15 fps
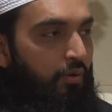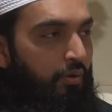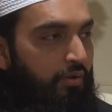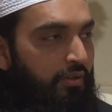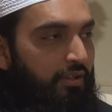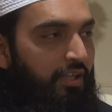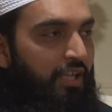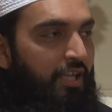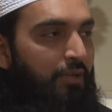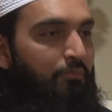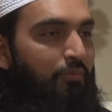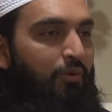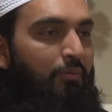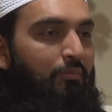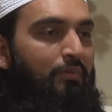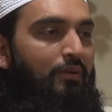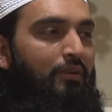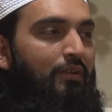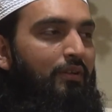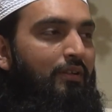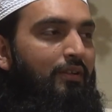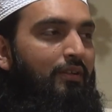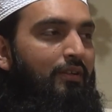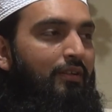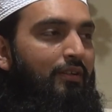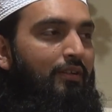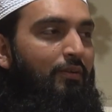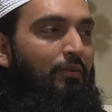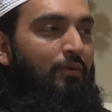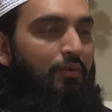couldn't keep up,
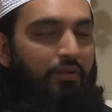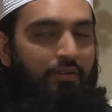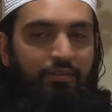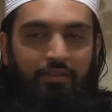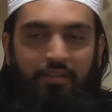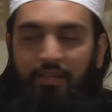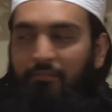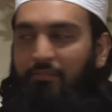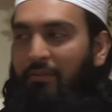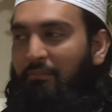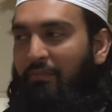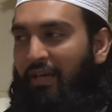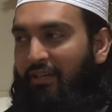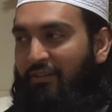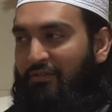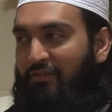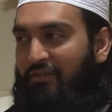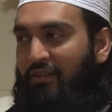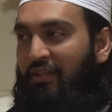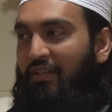couldn't keep the pace,